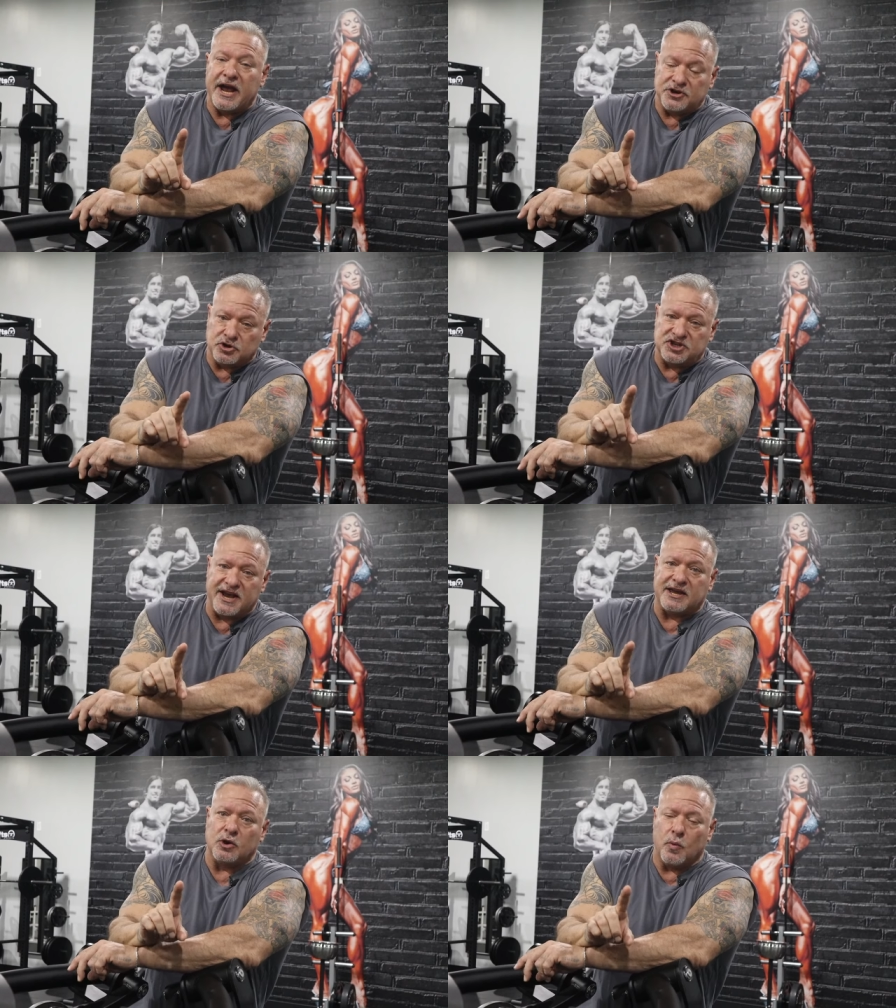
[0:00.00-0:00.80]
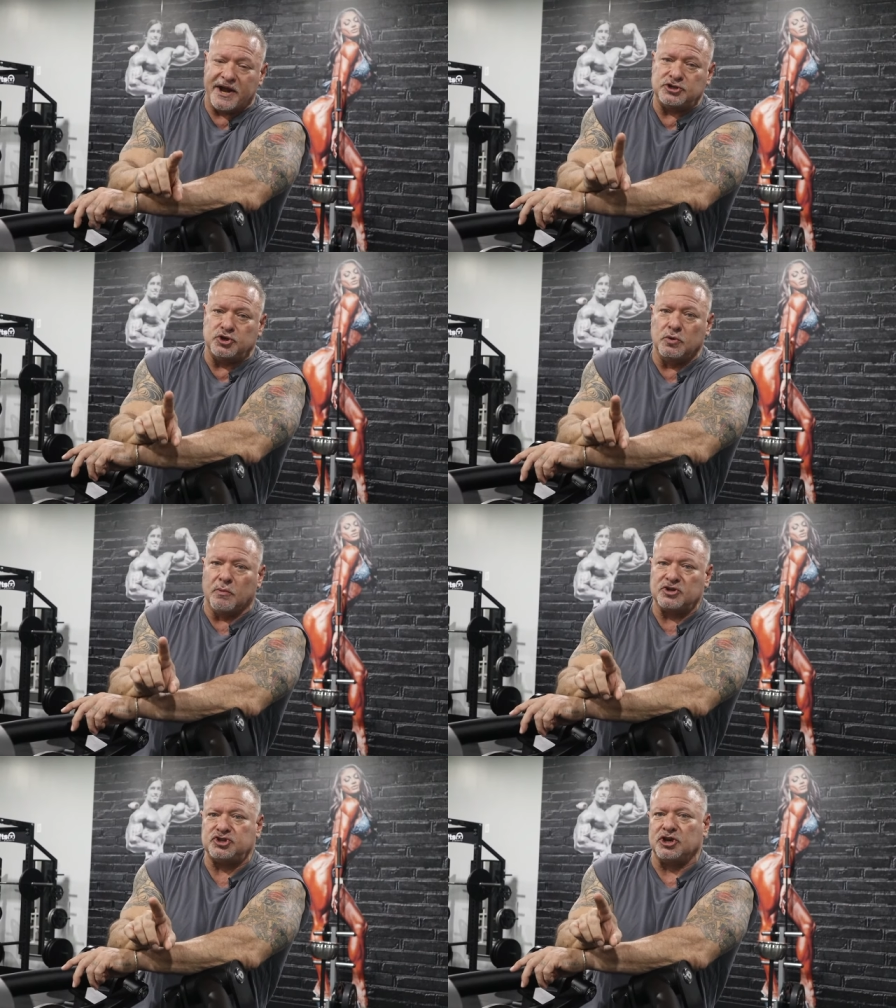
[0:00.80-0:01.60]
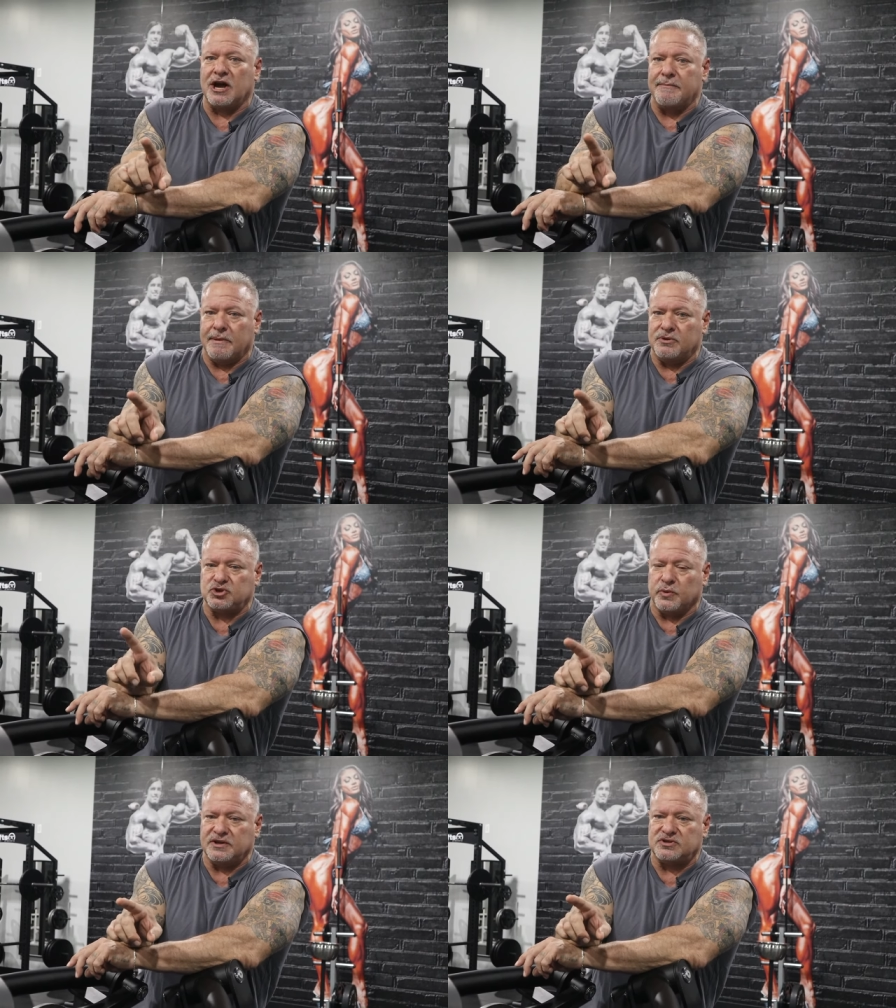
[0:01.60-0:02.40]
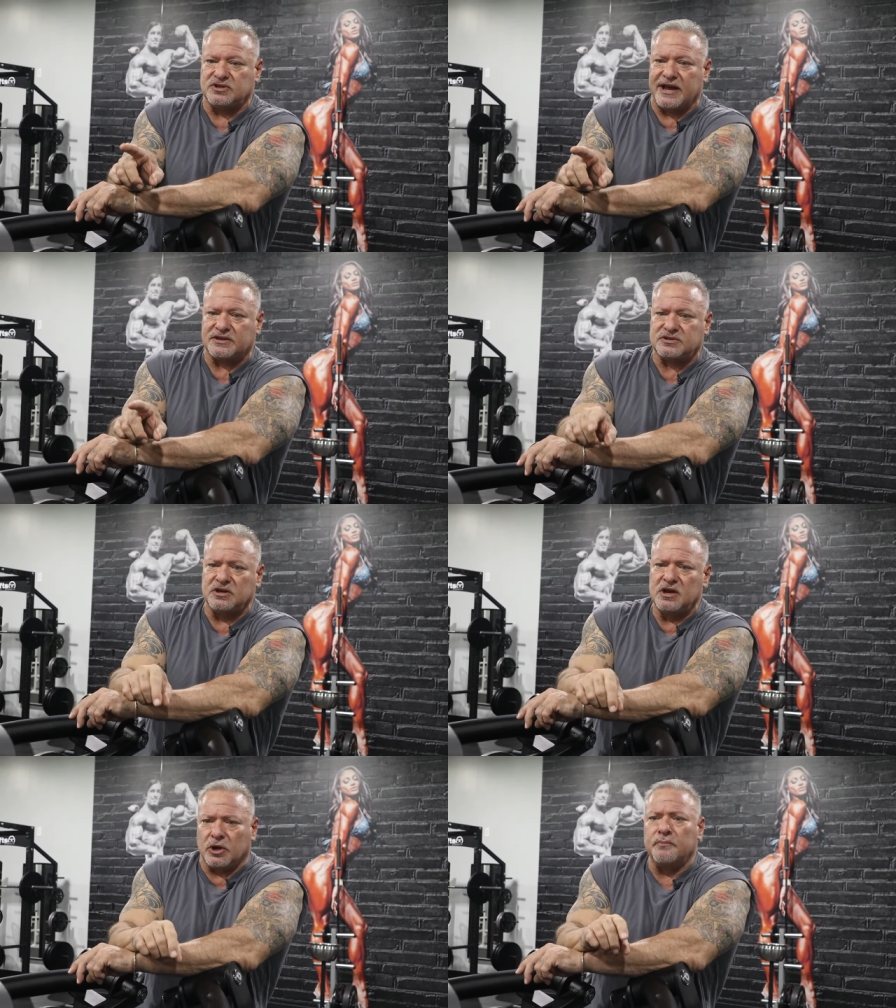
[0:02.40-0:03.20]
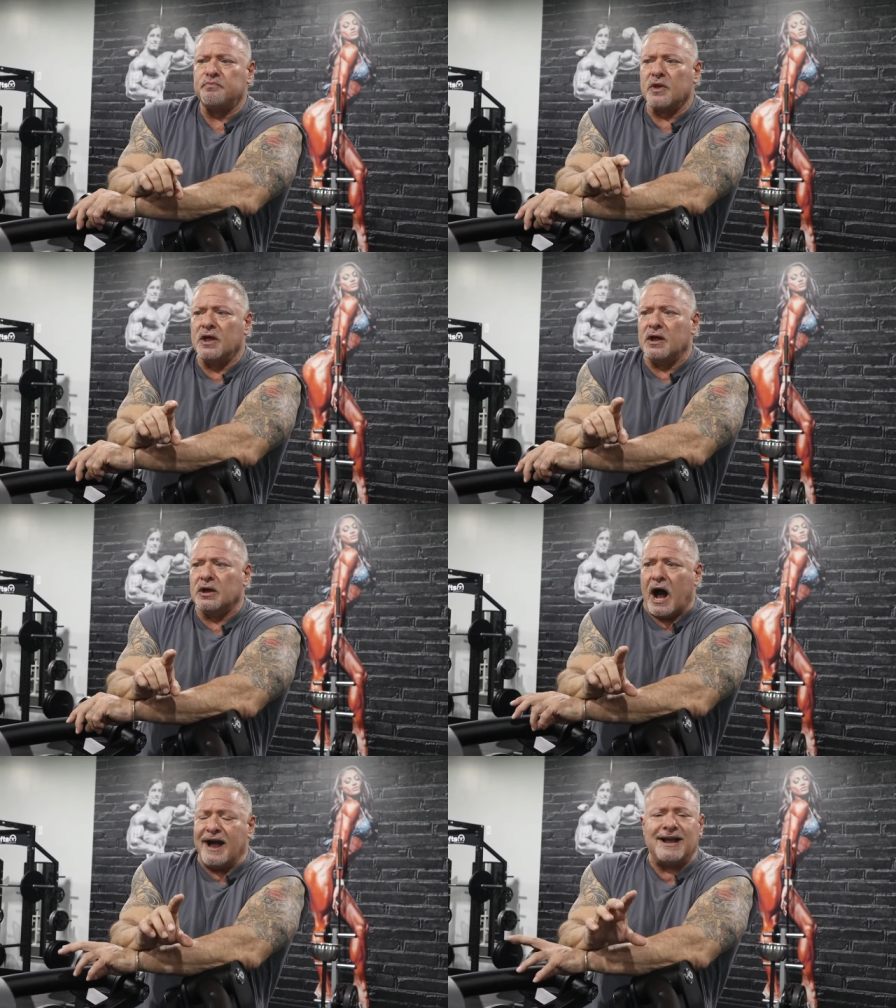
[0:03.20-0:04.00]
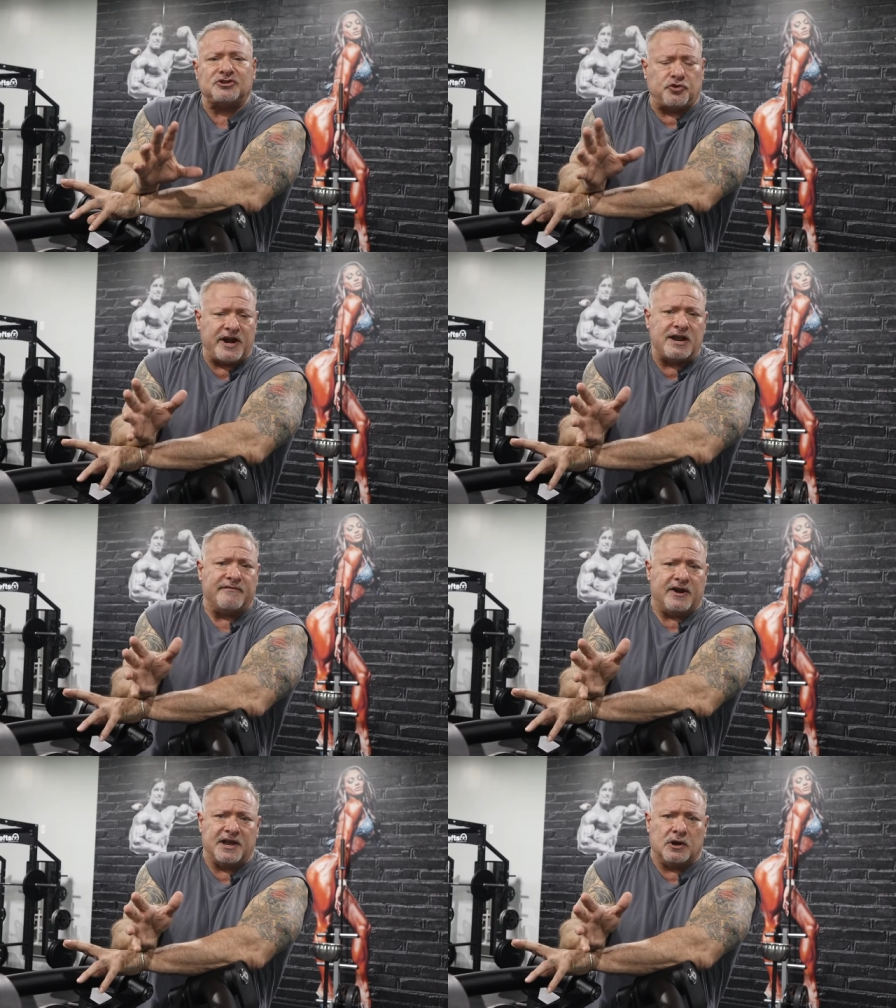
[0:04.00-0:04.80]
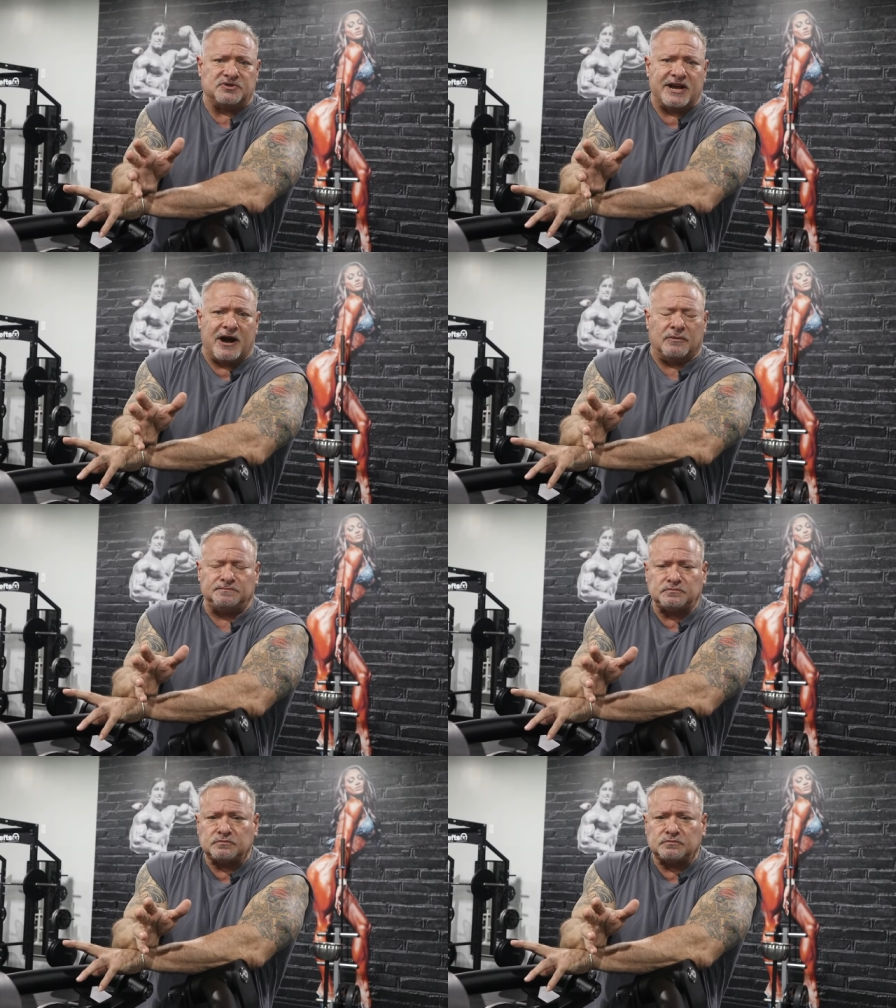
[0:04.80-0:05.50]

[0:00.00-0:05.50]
and you're taking way too much time in between sets. So I got training videos out.